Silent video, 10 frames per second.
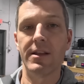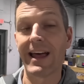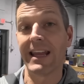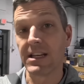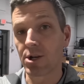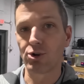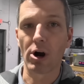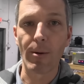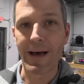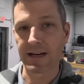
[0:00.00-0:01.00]
that is a
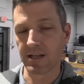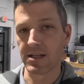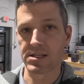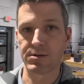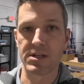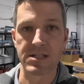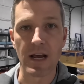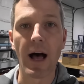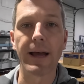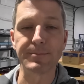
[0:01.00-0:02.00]
drawback to this
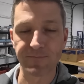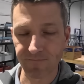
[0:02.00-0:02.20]
design.